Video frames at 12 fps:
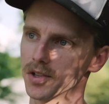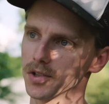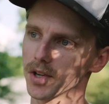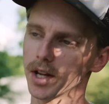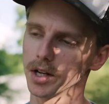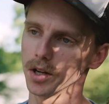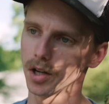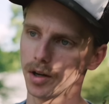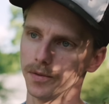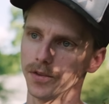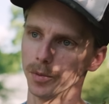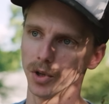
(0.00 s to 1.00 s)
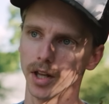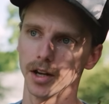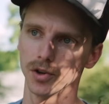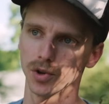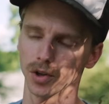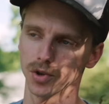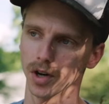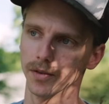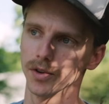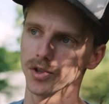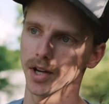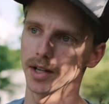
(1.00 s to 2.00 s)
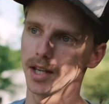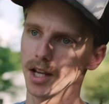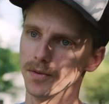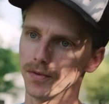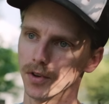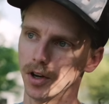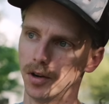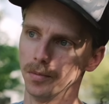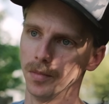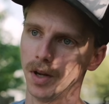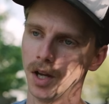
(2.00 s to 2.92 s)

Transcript: because I didn't come from a line of truck drivers. I came from